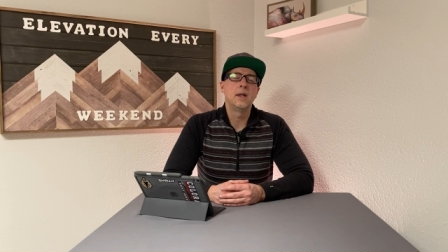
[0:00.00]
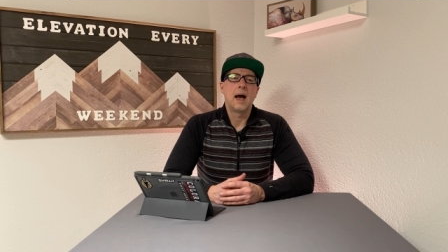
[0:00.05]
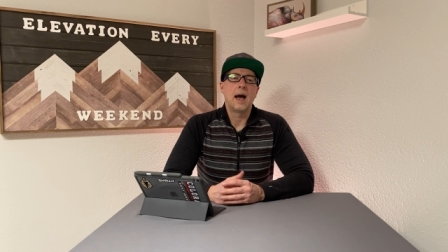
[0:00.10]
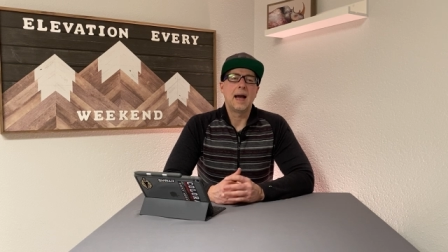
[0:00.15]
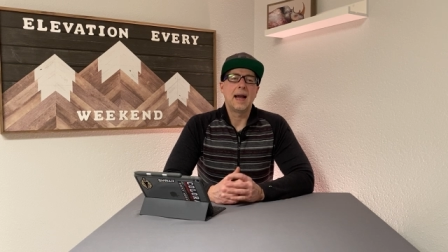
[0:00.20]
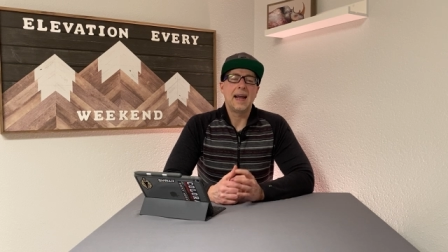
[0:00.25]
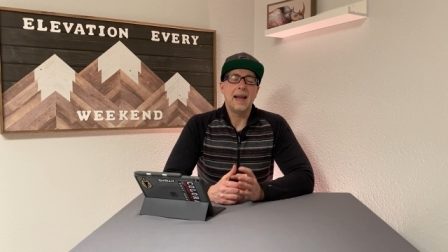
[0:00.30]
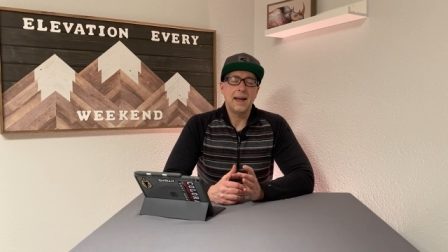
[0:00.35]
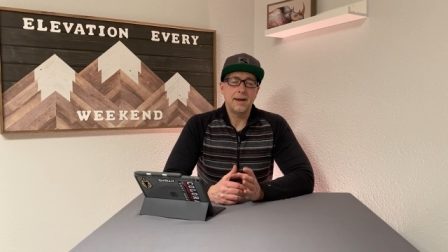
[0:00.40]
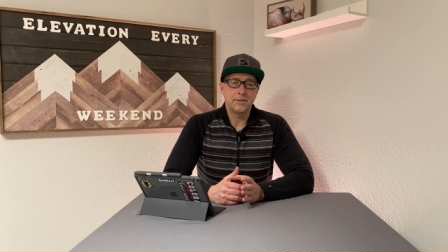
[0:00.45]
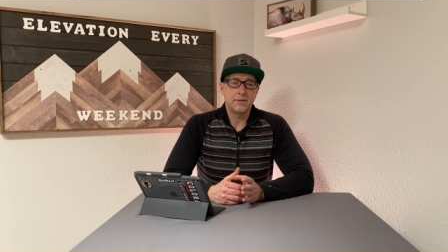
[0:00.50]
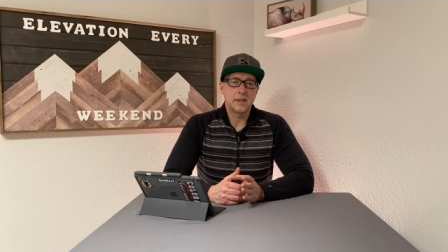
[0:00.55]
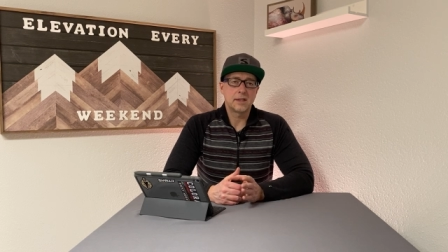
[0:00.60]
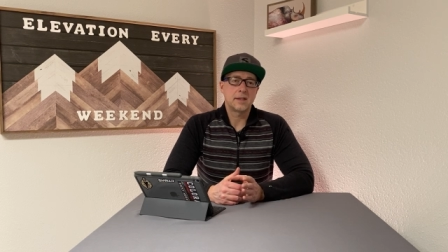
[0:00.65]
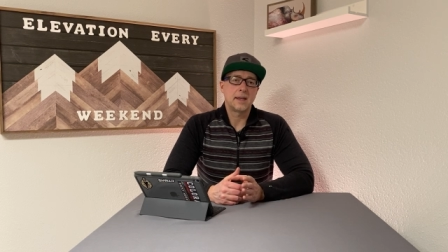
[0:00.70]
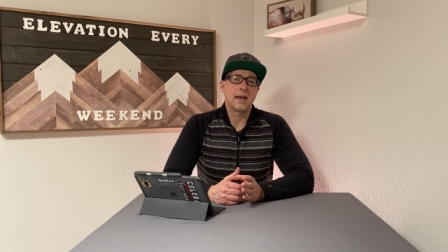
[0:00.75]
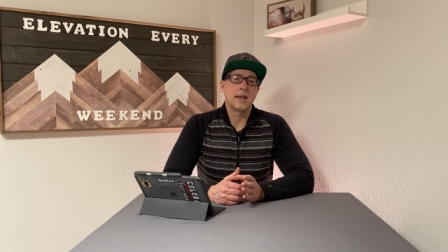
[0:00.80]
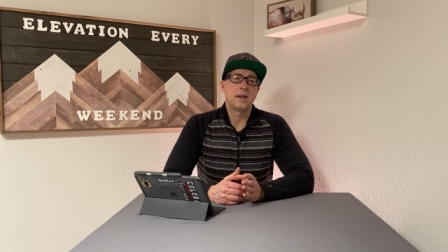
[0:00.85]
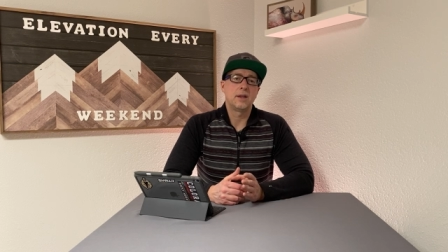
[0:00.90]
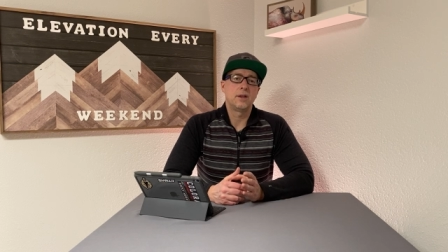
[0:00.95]
I have
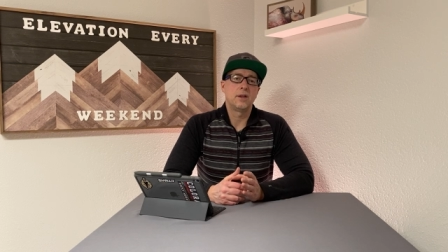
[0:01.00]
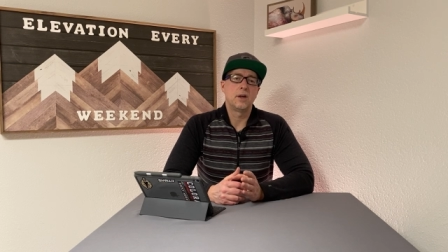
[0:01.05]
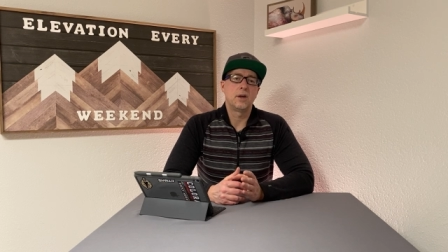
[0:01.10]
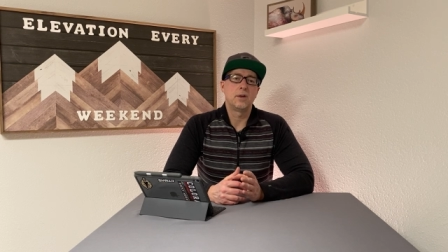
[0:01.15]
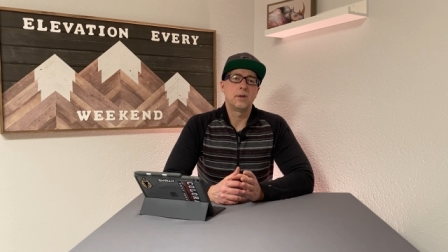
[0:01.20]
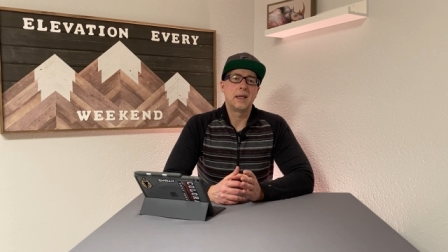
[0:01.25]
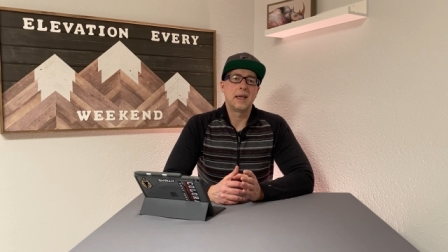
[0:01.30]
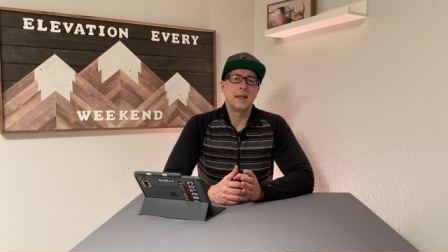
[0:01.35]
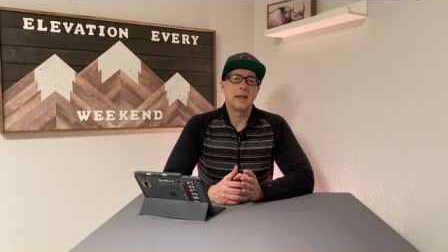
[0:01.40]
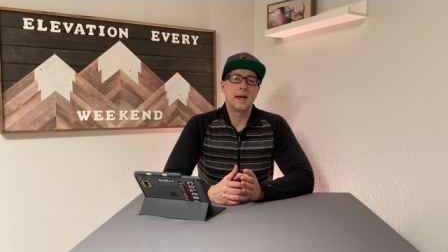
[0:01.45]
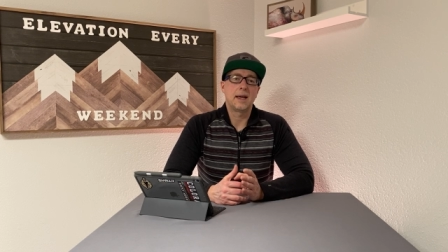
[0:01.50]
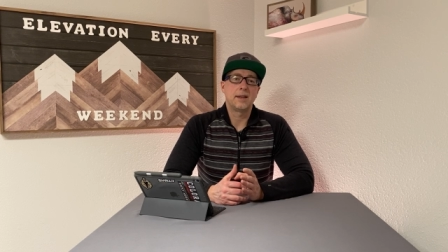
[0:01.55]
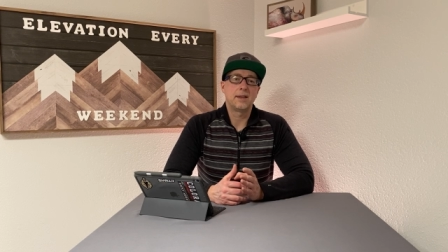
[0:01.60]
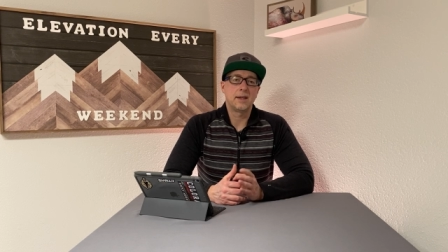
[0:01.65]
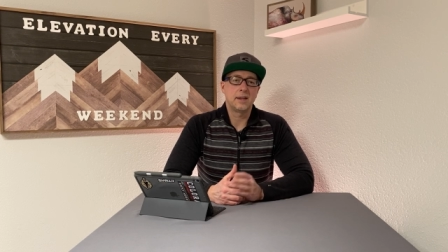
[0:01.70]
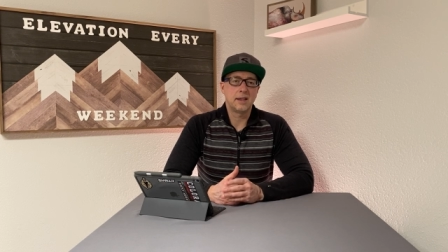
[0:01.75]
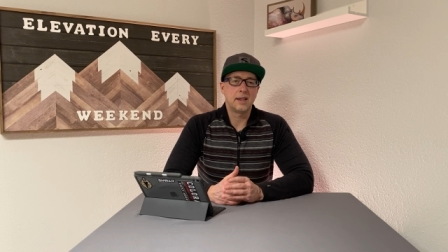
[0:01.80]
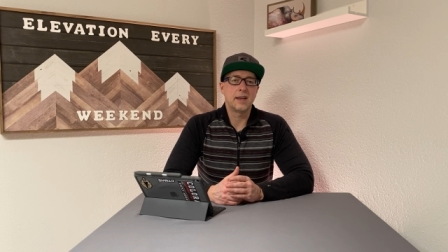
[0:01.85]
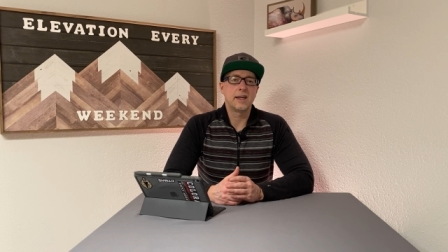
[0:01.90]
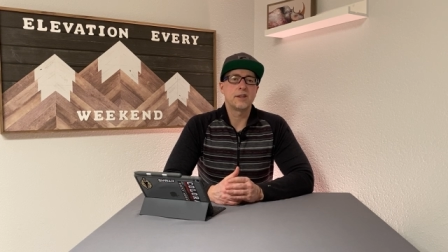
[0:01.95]
decided though that I
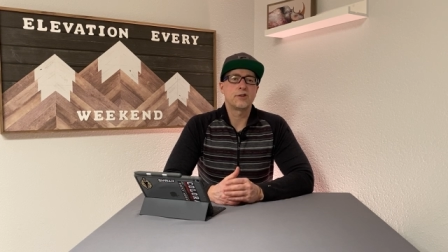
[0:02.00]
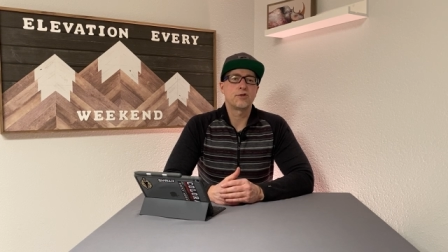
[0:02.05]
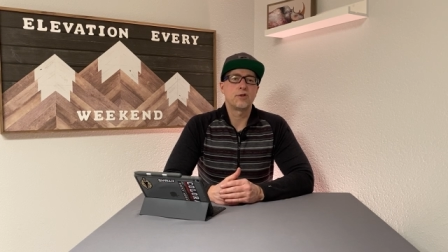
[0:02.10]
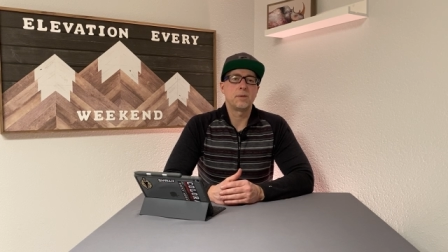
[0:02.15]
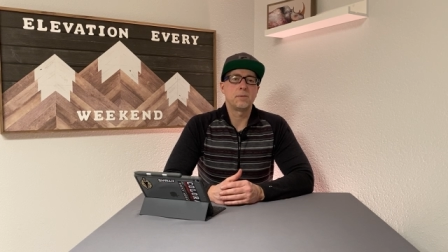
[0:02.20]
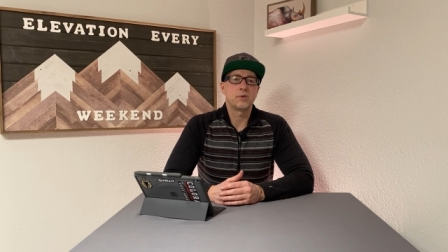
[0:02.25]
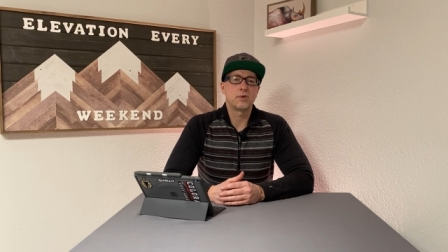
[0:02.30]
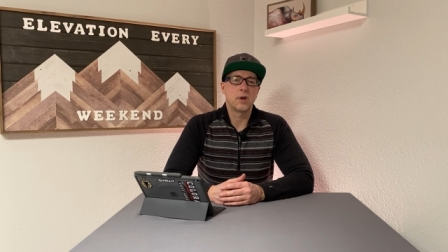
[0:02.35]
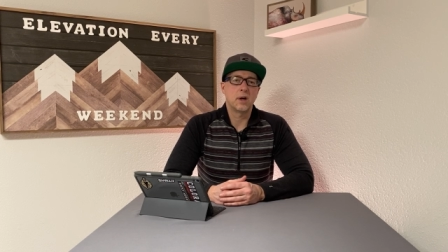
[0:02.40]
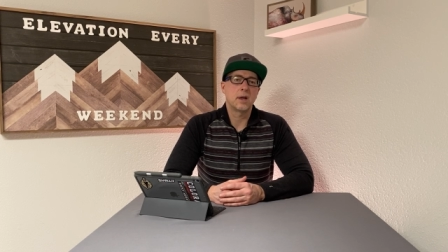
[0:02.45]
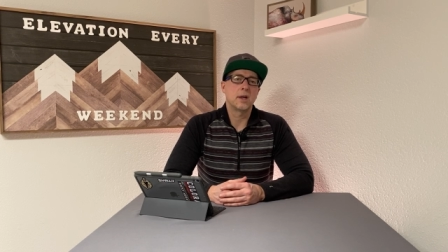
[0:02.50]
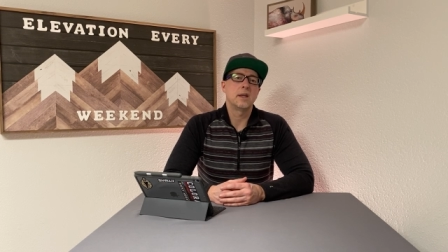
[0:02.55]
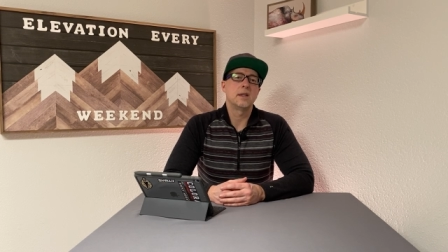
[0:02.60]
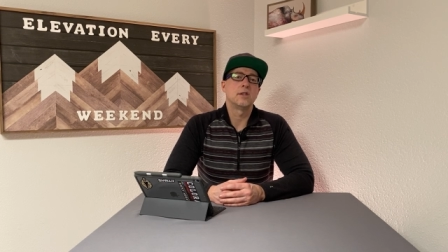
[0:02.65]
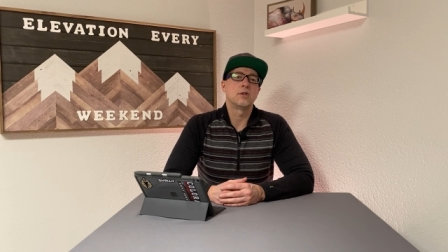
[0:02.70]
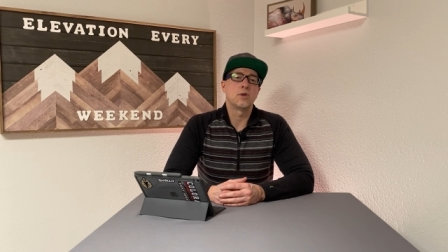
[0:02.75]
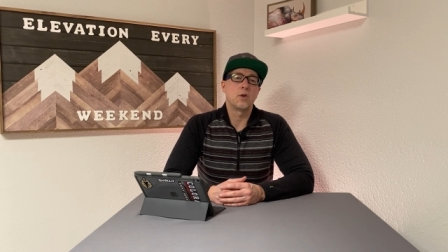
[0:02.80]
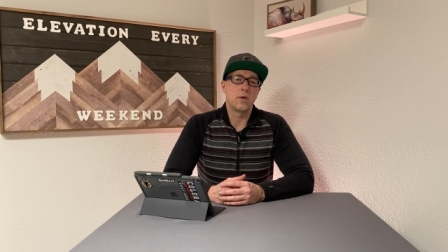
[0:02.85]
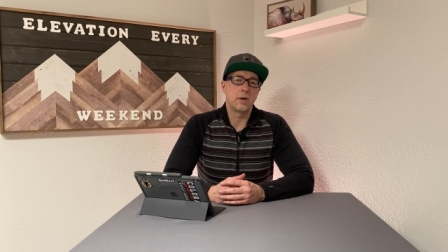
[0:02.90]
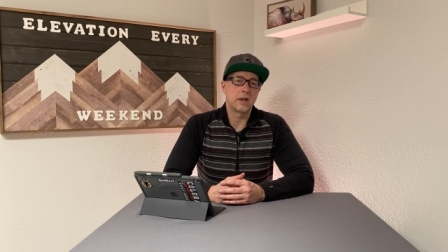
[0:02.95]
think the Ice Cream Truck
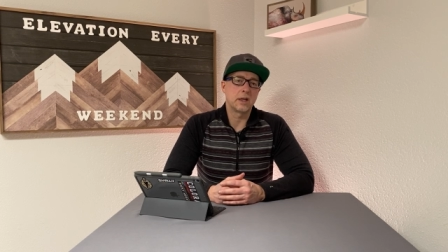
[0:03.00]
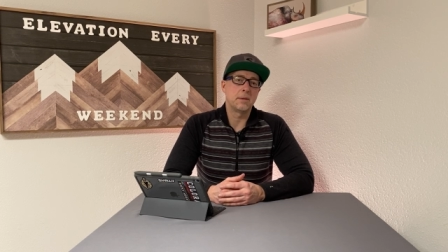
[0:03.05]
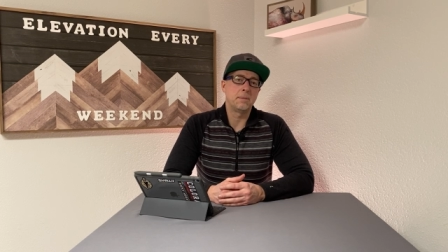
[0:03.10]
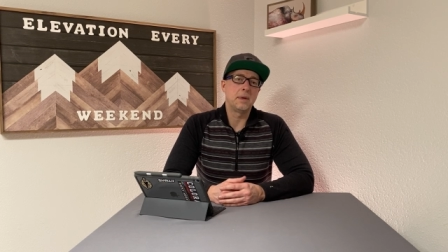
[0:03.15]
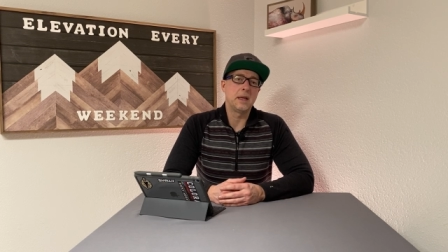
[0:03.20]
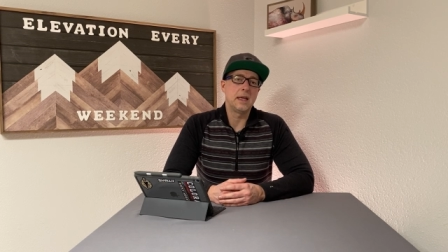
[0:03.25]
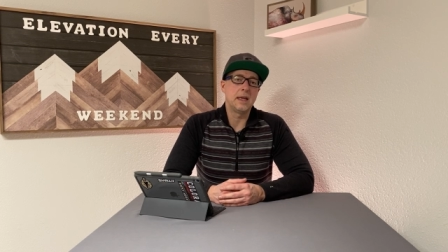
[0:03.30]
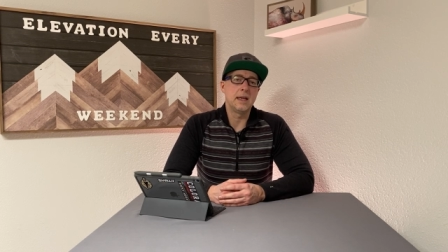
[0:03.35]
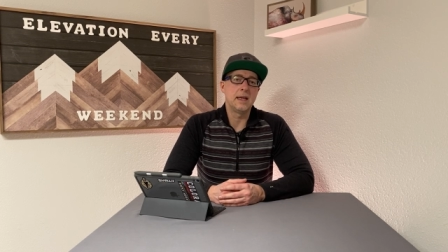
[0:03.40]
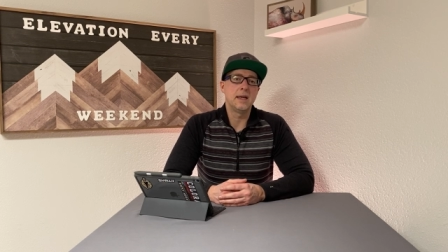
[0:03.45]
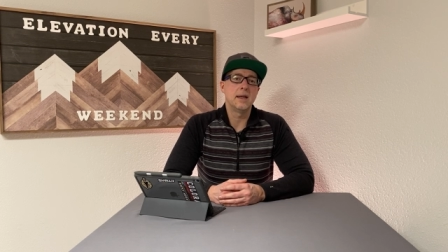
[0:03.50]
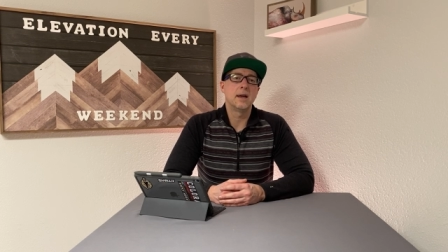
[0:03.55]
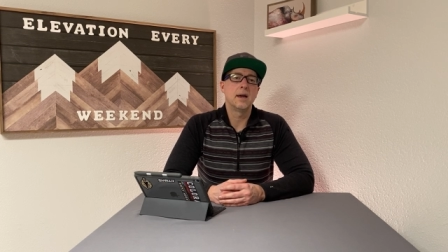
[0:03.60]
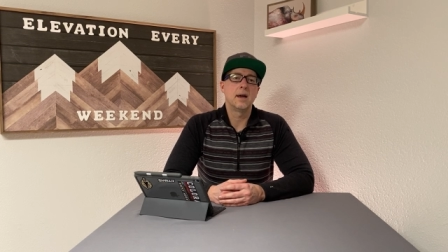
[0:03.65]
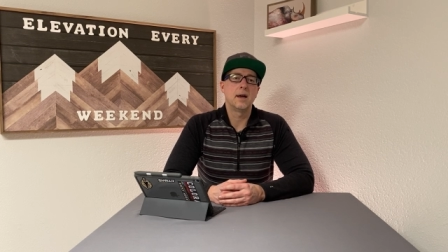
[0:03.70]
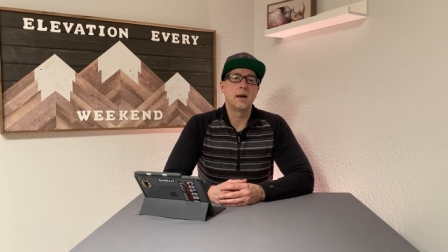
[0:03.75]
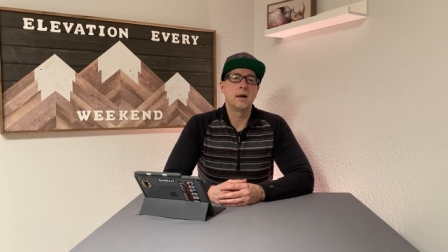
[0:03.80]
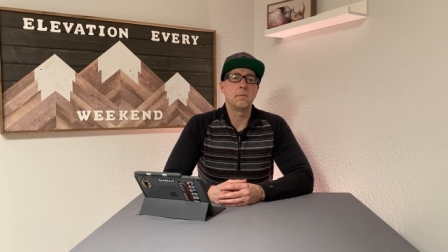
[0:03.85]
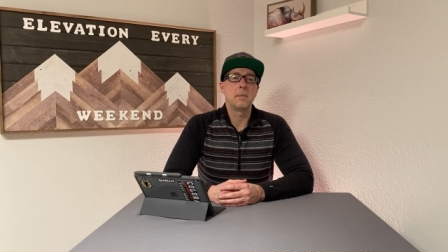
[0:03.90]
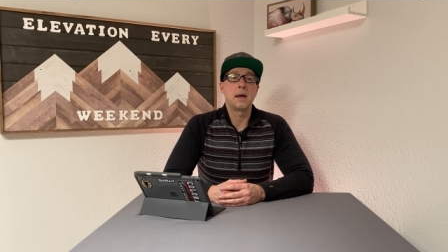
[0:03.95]
is going to be
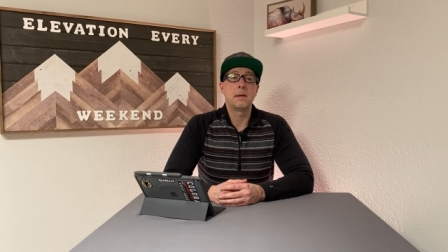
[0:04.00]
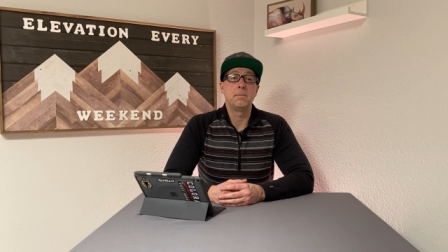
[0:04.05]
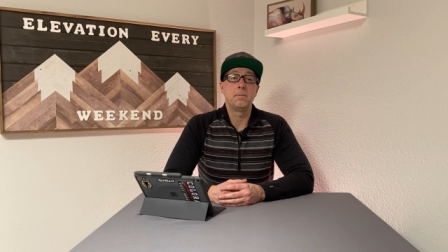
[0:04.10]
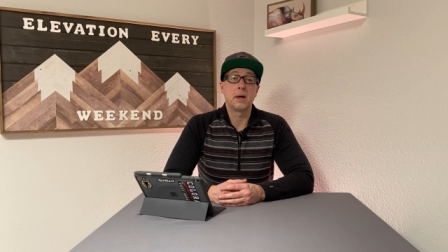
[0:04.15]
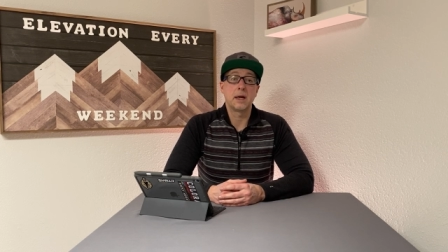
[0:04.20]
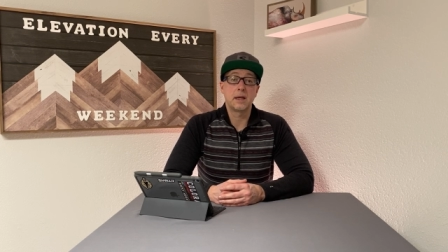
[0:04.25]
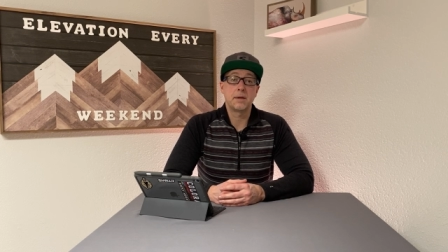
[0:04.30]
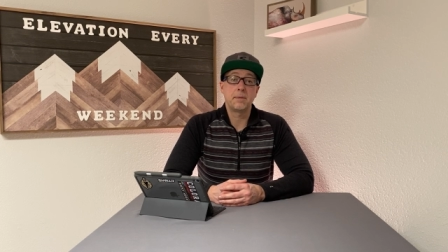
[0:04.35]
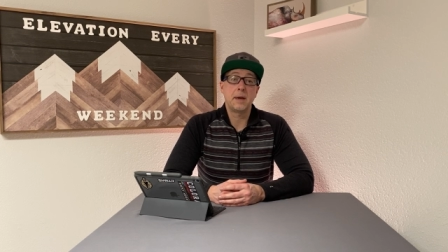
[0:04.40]
my bike